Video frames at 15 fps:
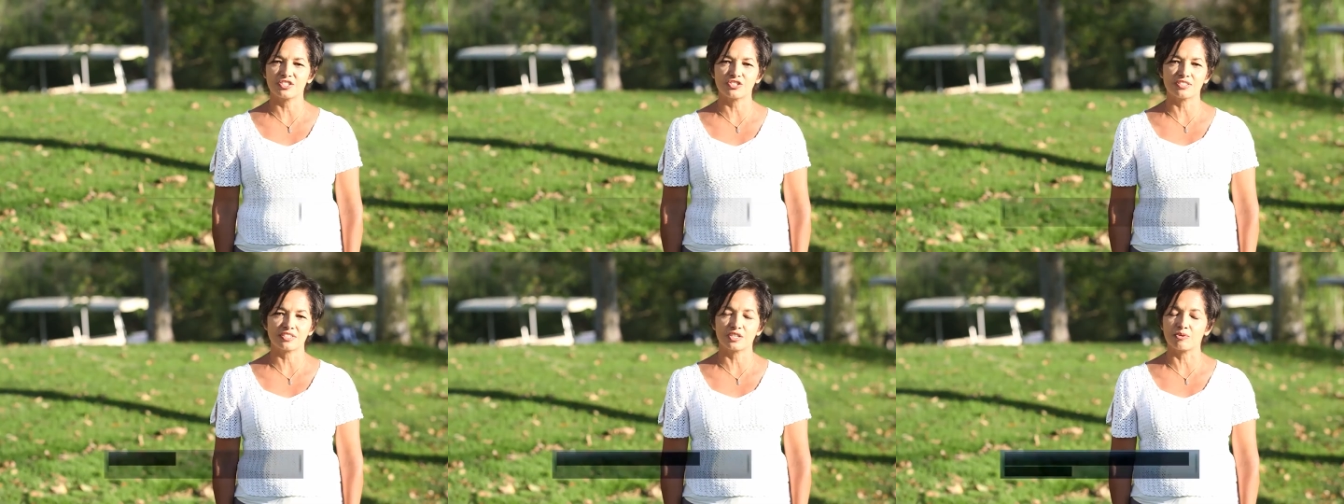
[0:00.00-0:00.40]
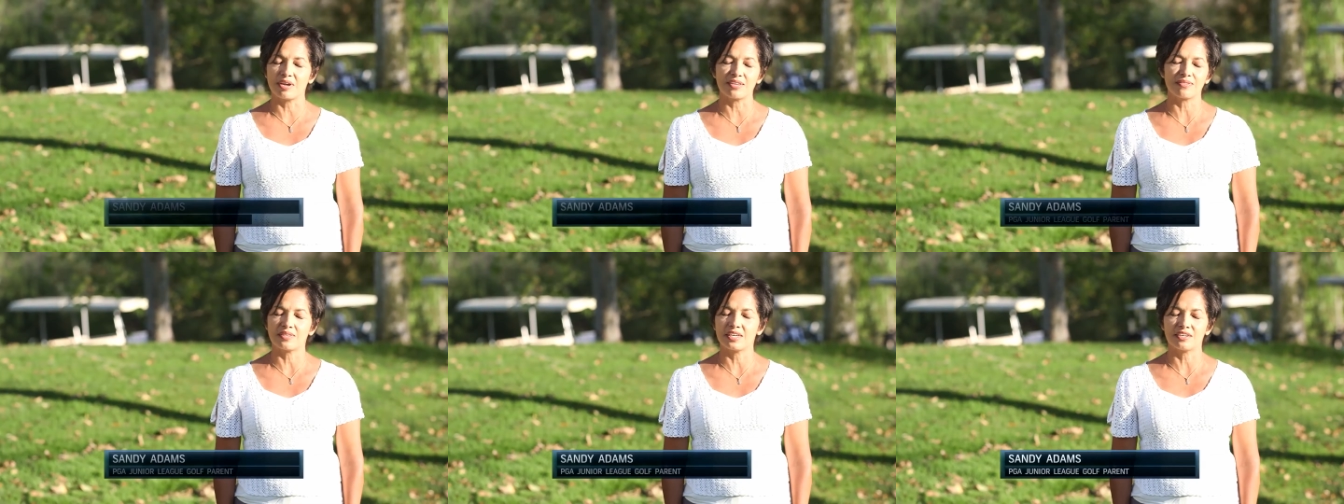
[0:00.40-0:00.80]
just a
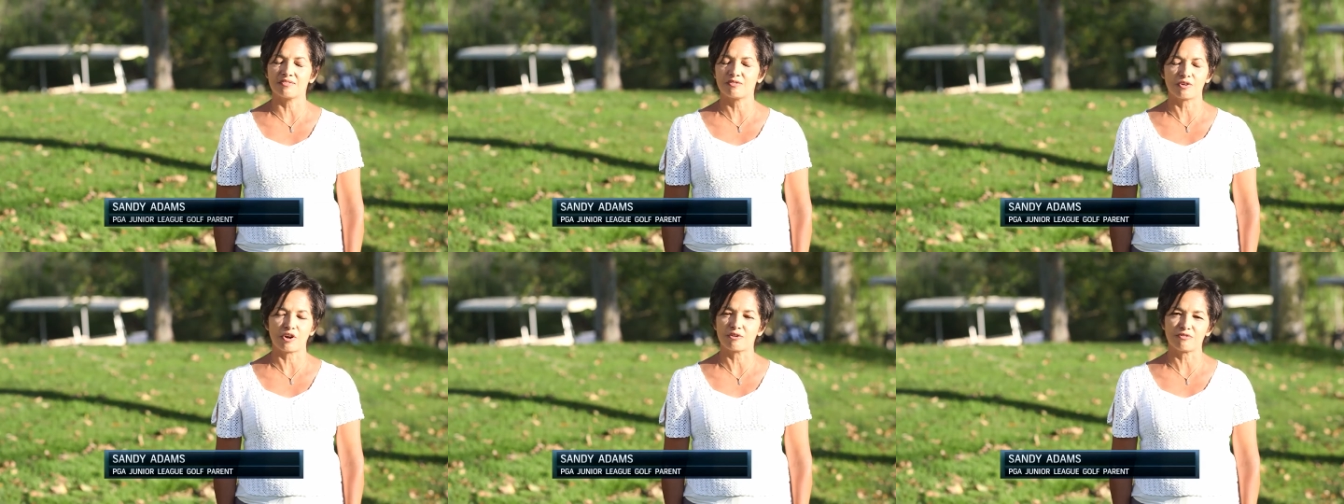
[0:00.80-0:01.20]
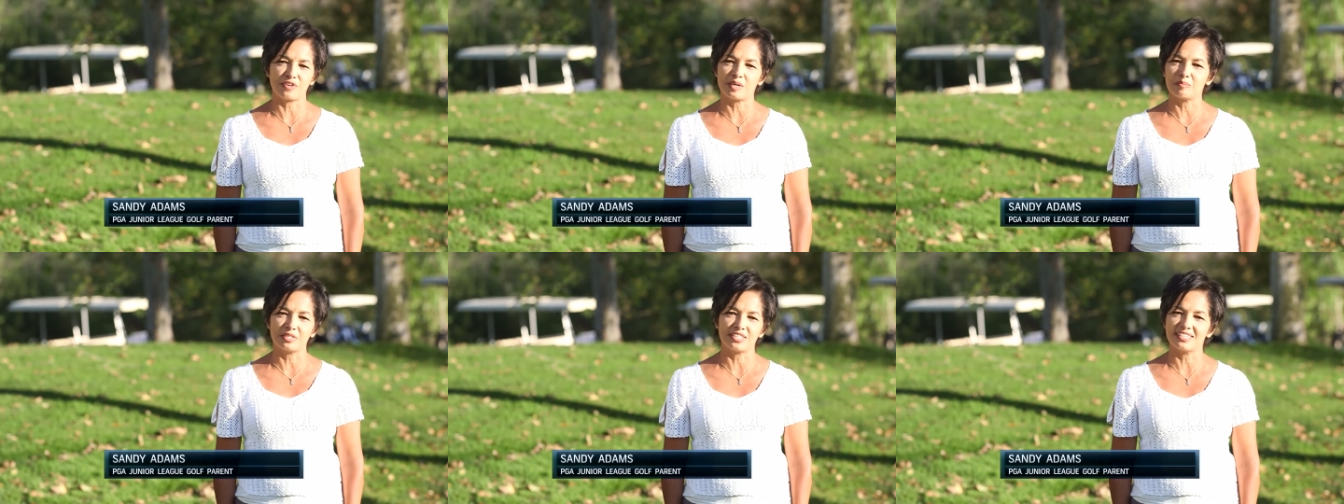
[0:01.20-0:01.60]
great thing for our
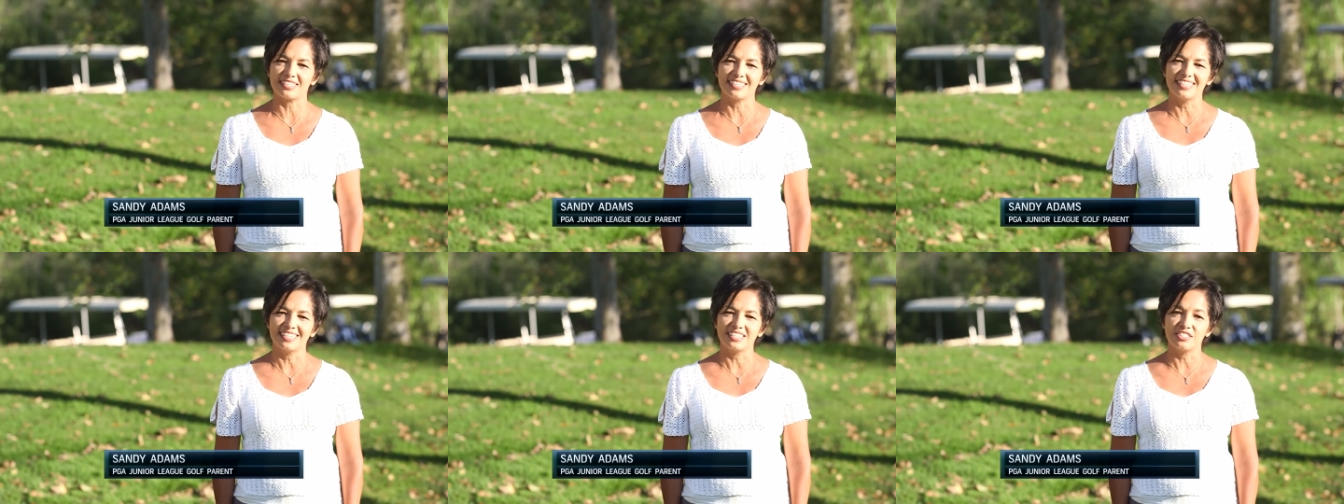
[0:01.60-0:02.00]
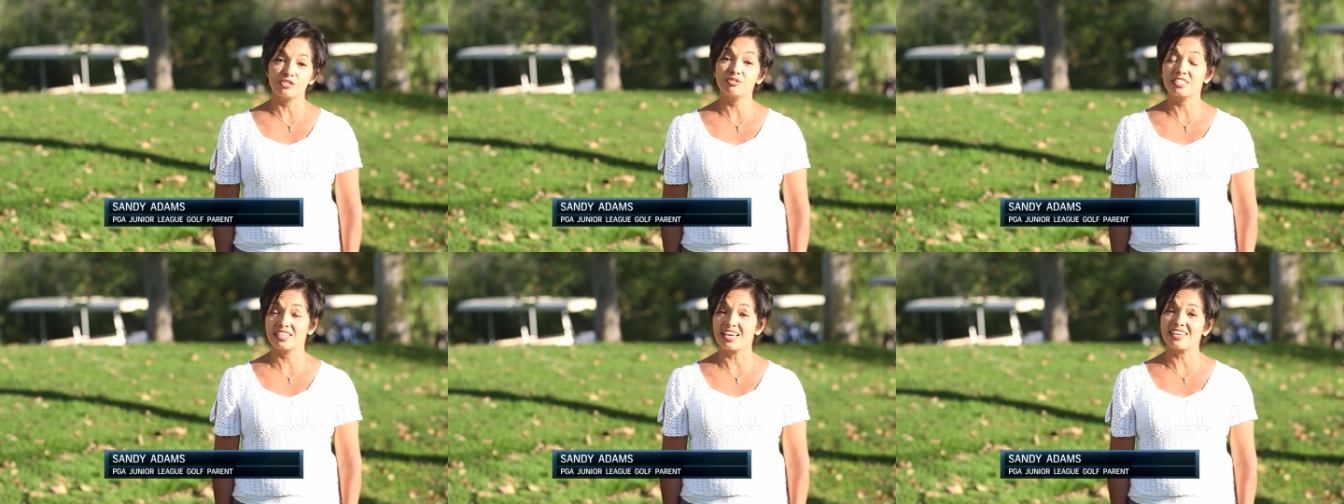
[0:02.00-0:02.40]
family to do
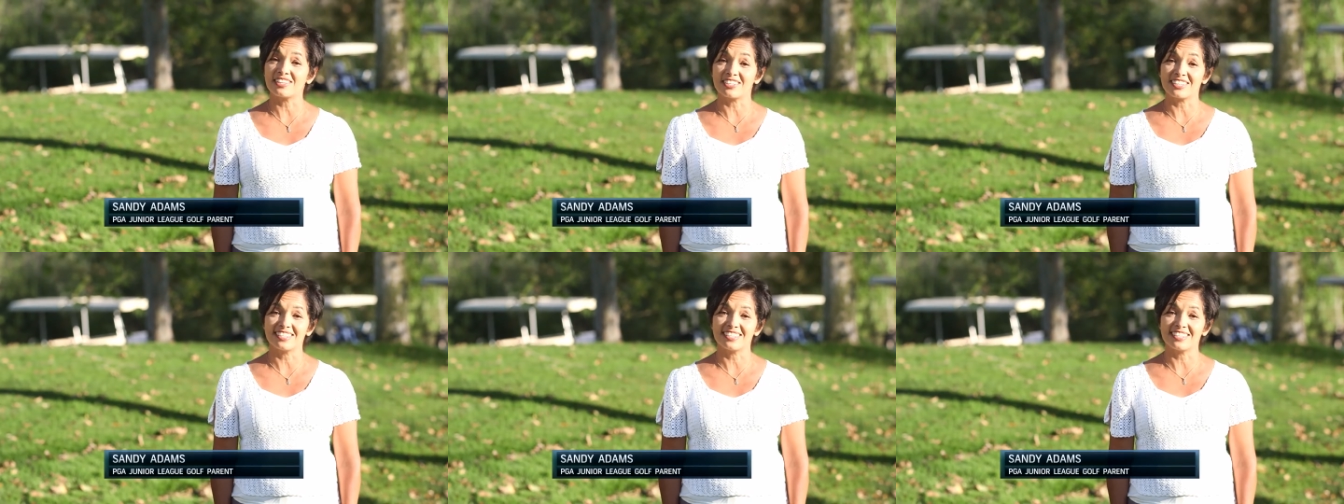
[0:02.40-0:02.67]
together.